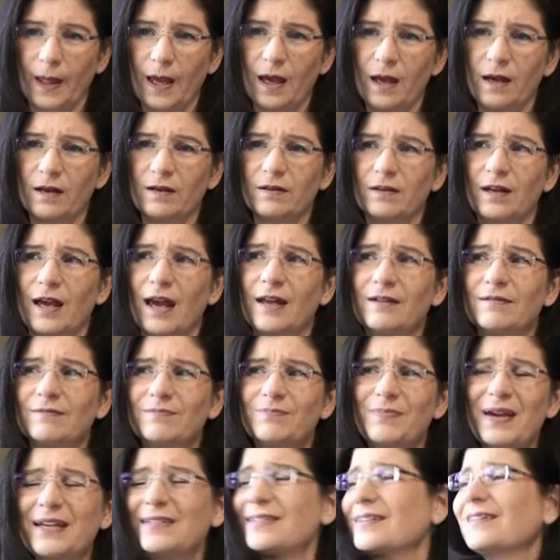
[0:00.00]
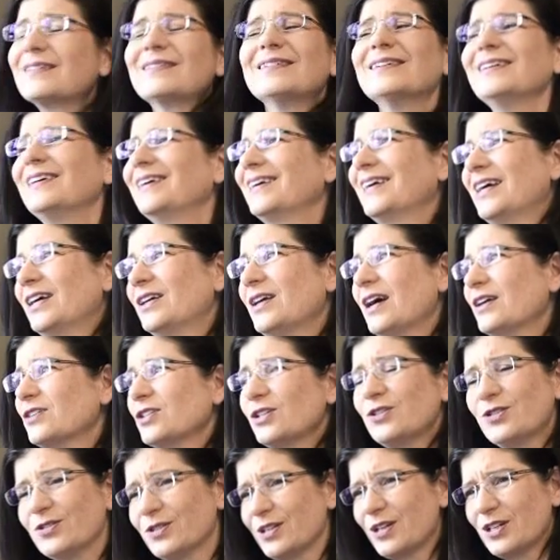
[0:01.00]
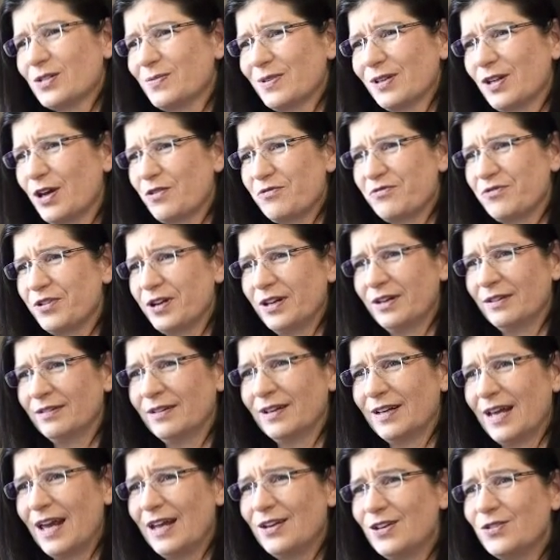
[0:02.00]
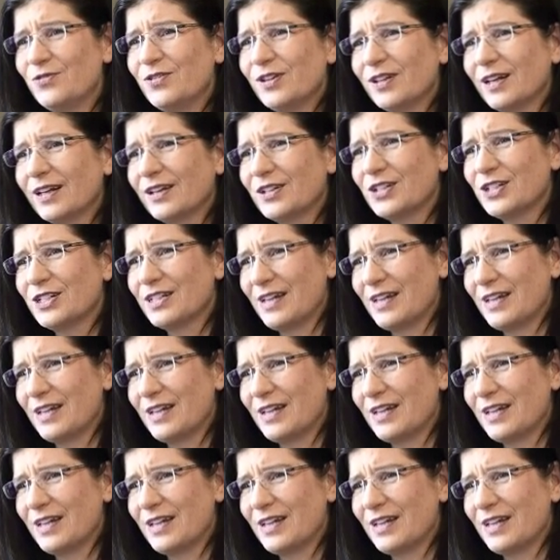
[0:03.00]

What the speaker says: And basically, it actually turns out to be a lot of fun, and you feel like a